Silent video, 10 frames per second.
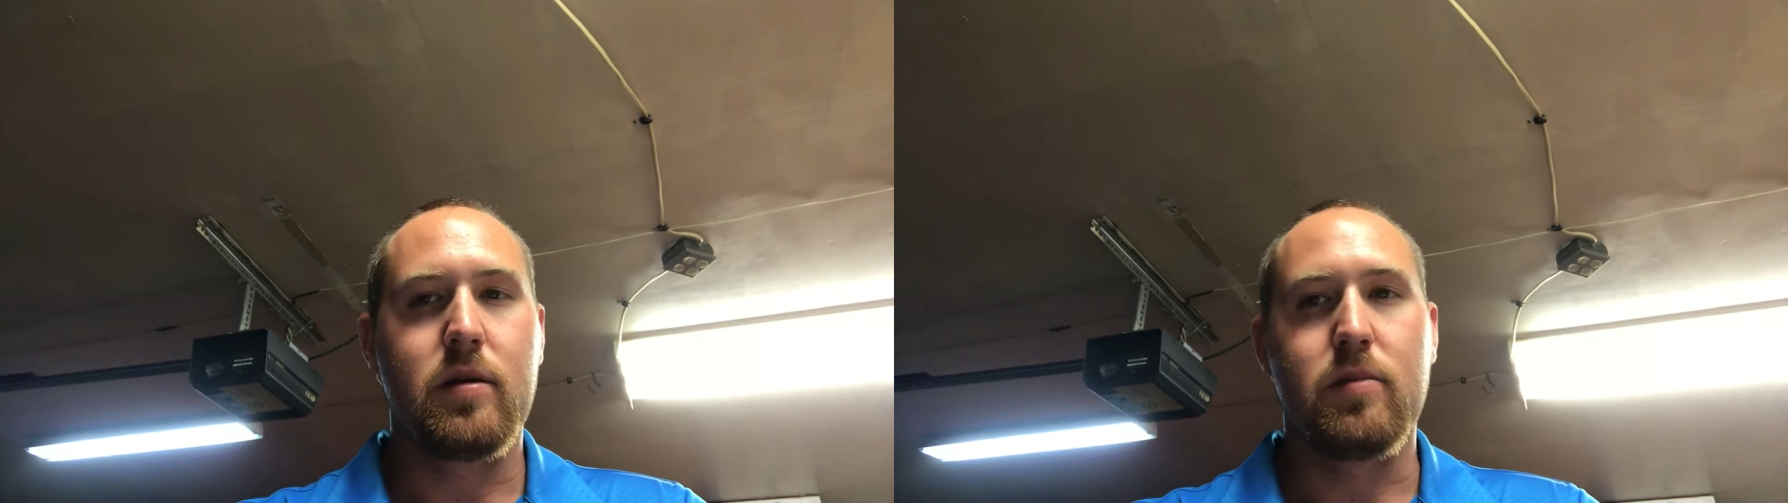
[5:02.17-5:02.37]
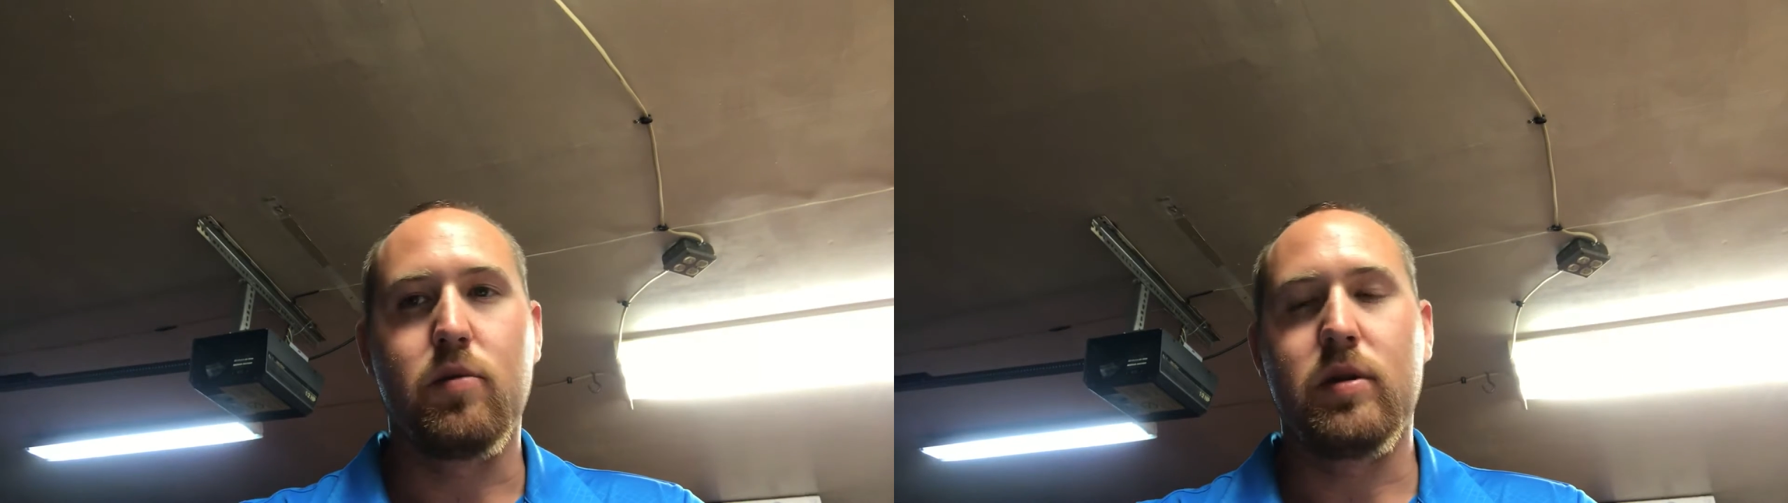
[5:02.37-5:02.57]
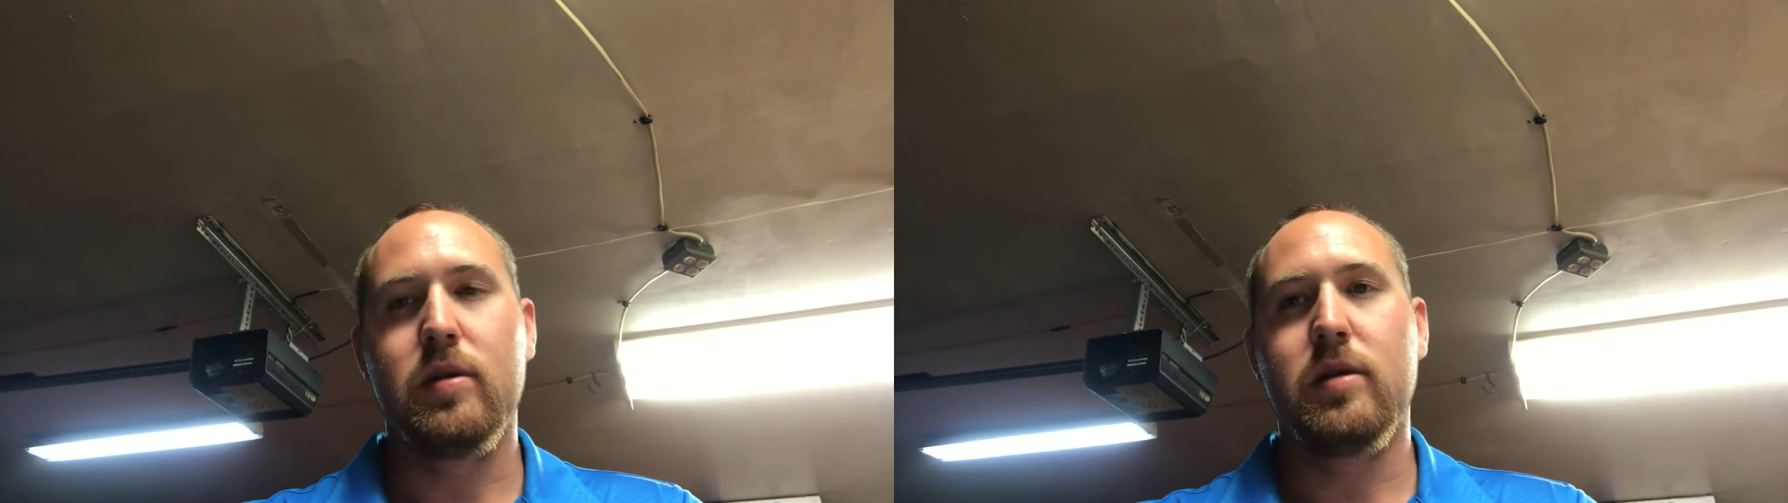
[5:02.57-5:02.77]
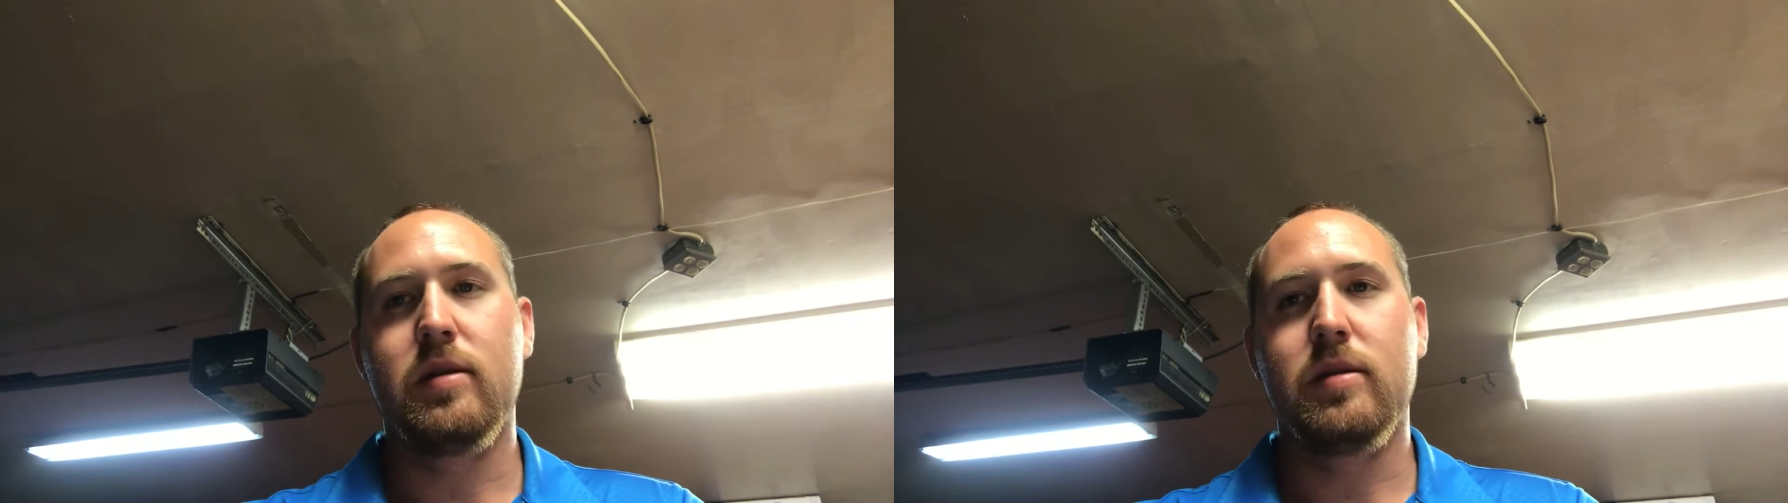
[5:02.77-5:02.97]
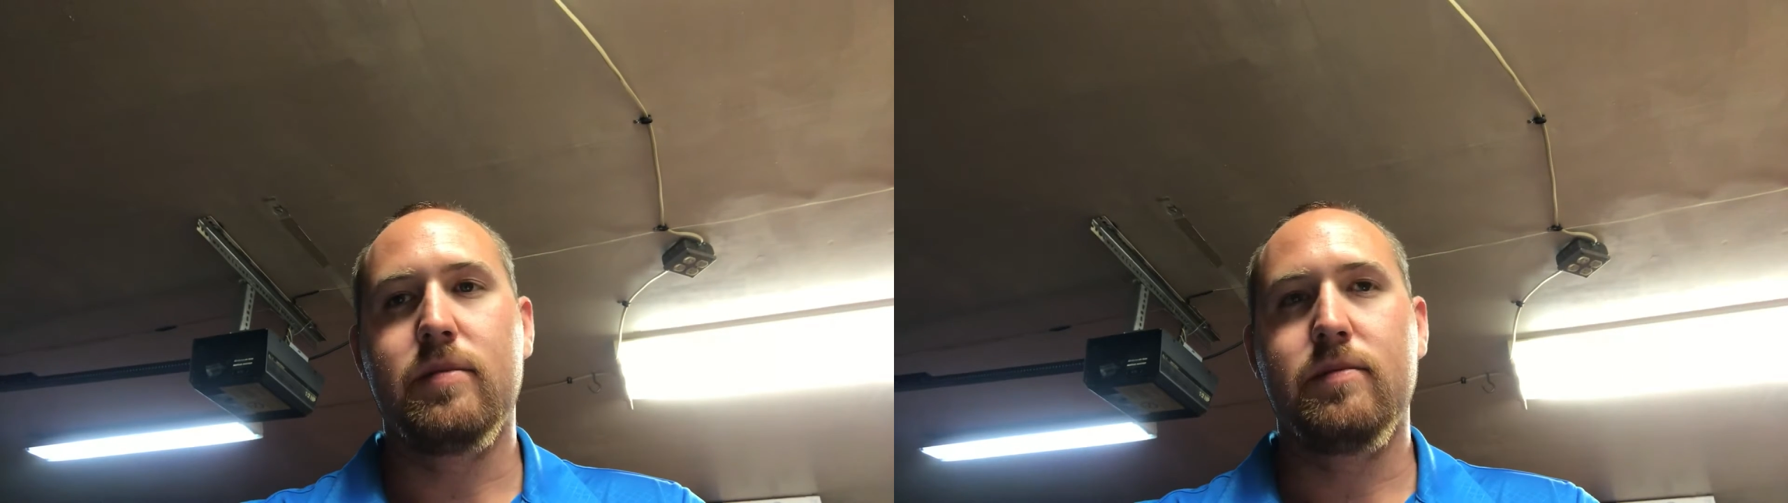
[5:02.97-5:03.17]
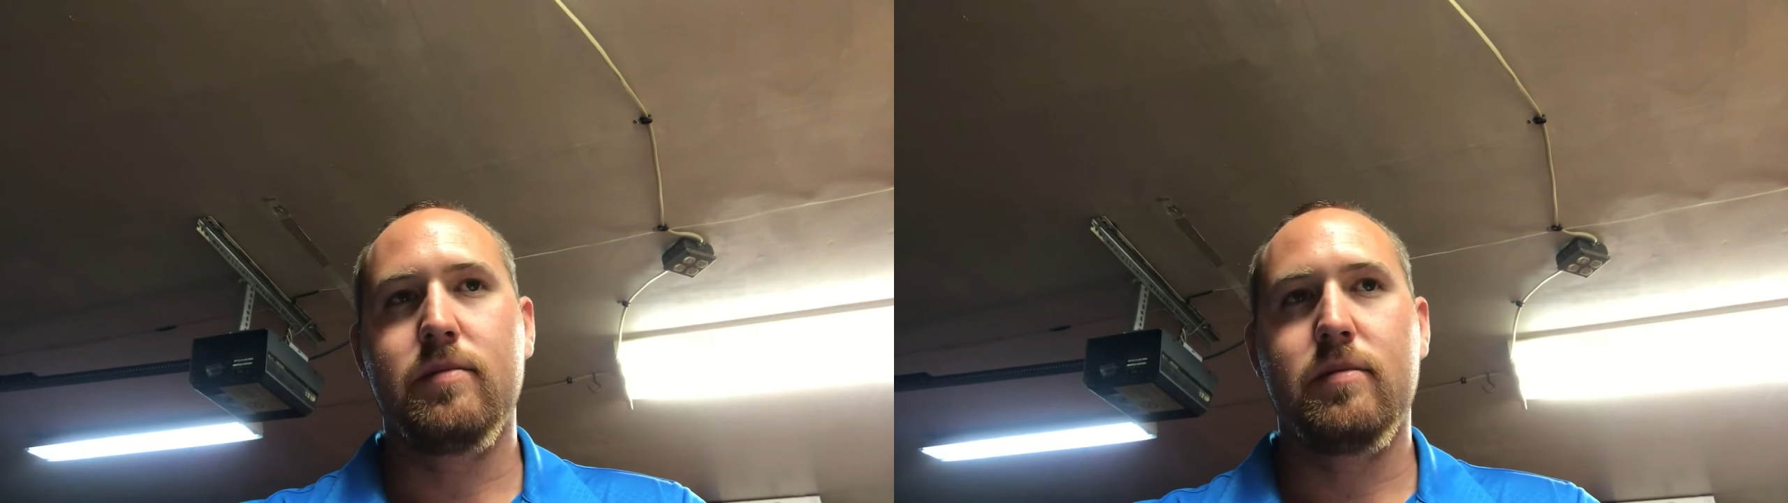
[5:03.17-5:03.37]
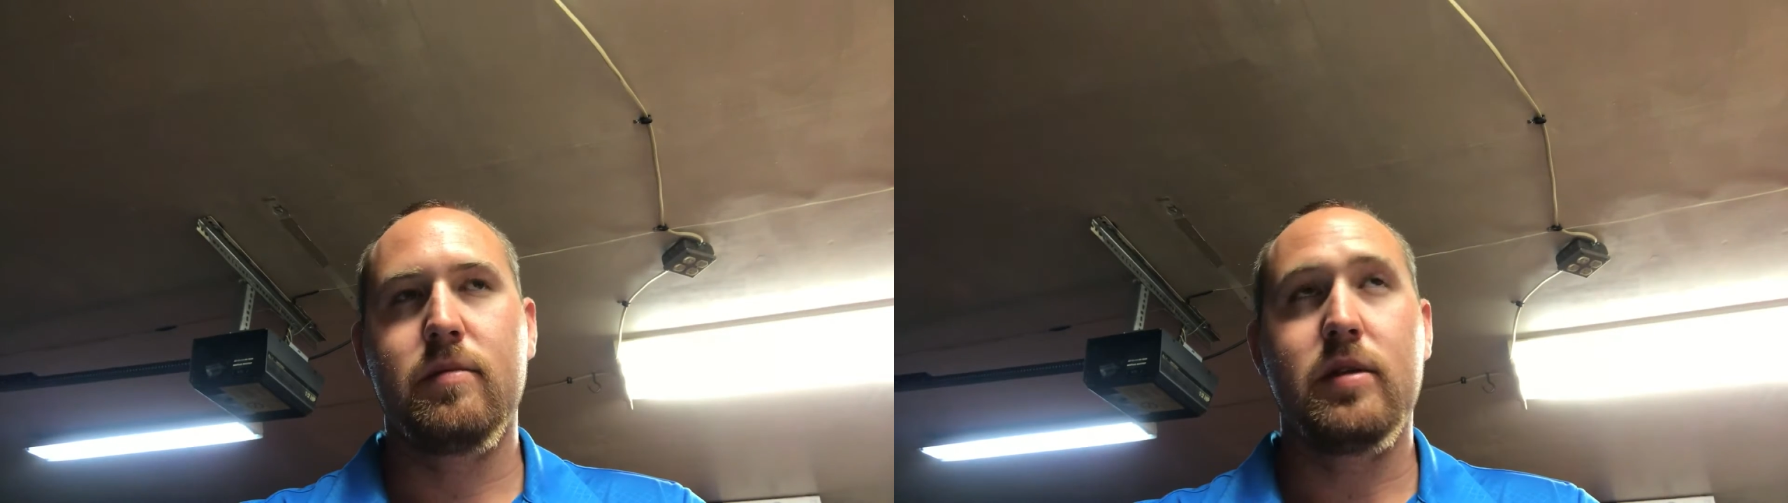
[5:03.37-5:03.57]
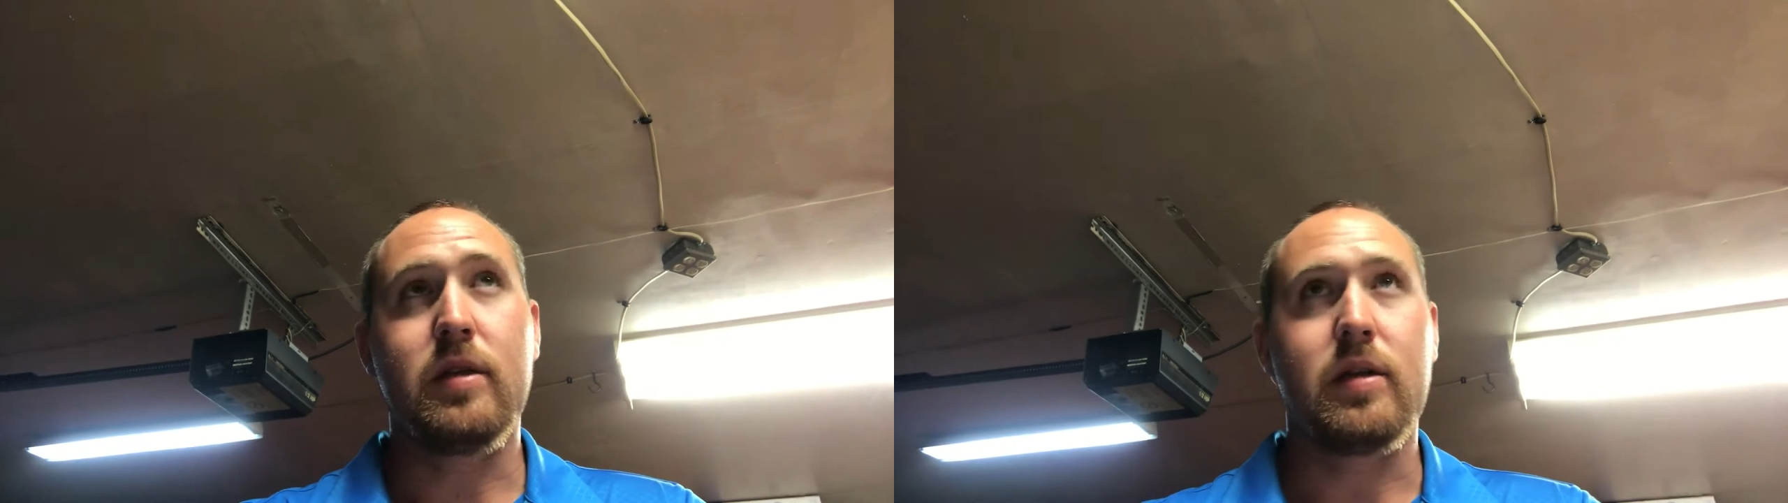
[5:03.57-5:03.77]
what
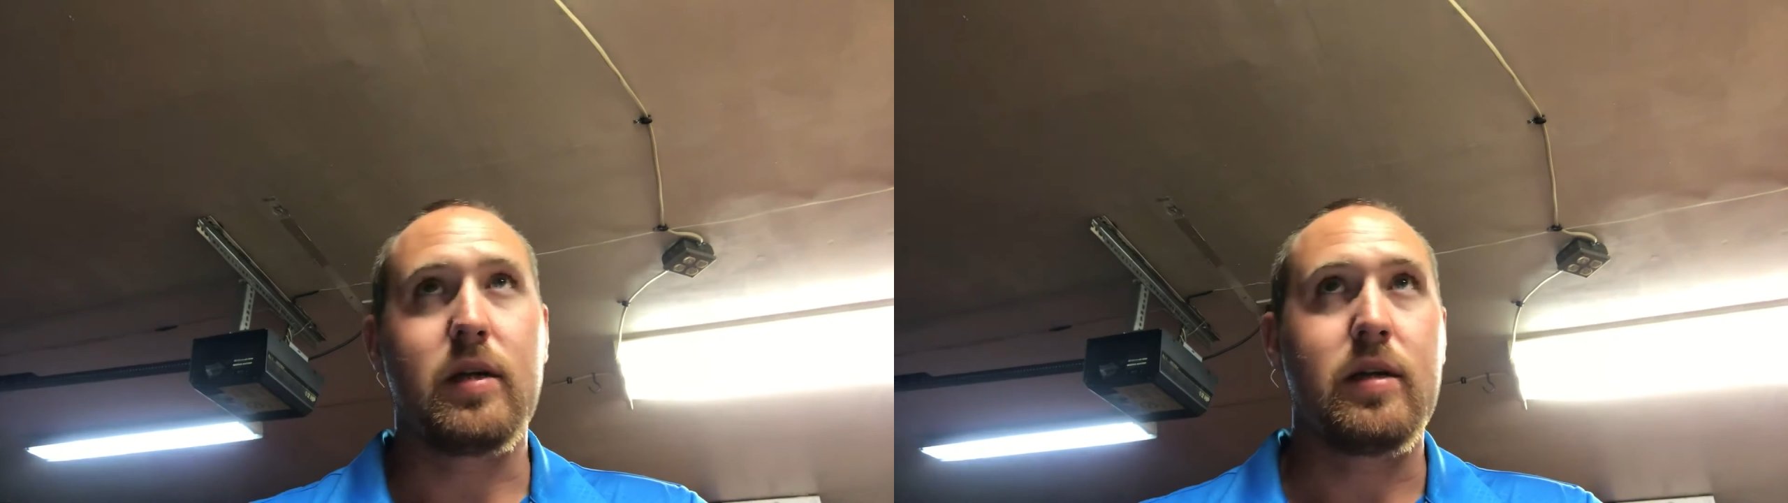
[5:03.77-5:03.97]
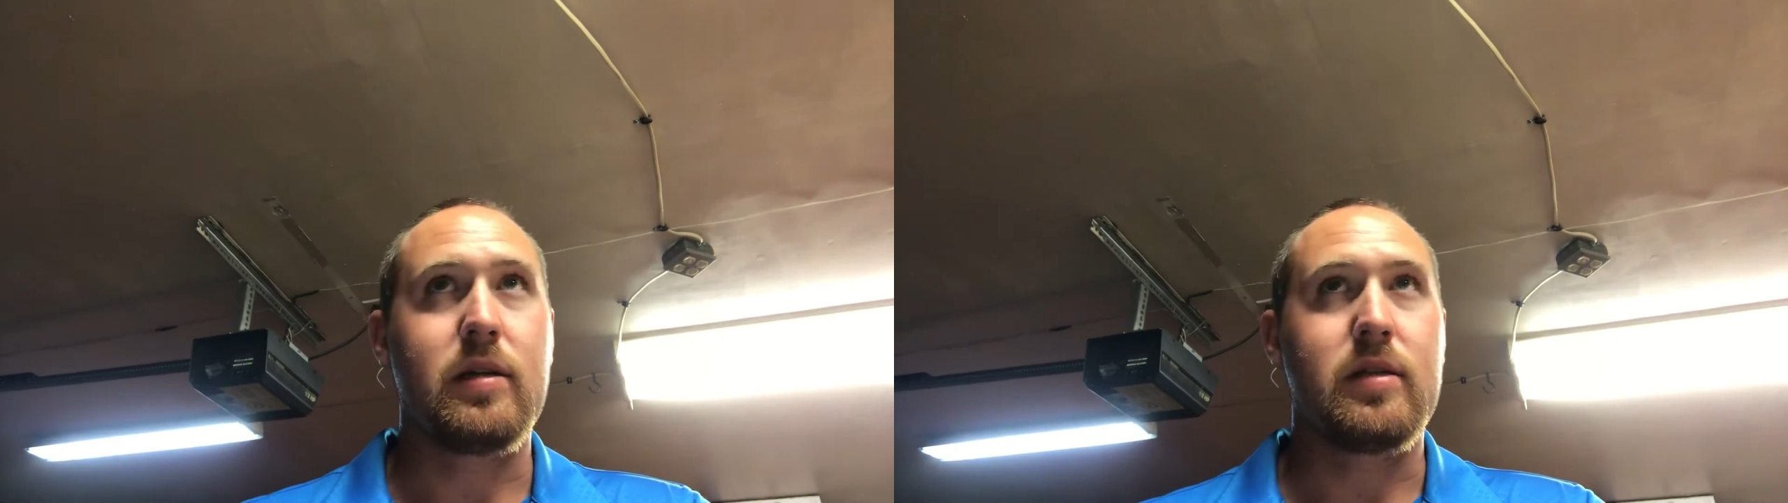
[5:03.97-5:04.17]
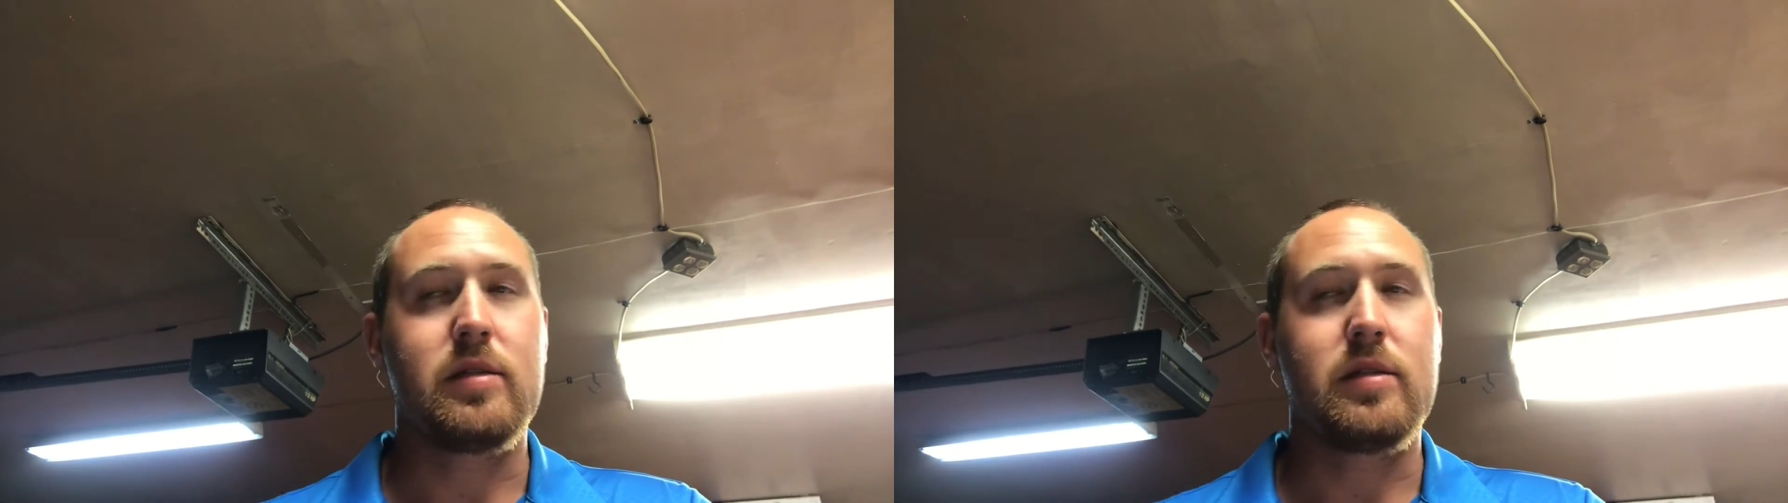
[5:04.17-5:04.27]
the ILS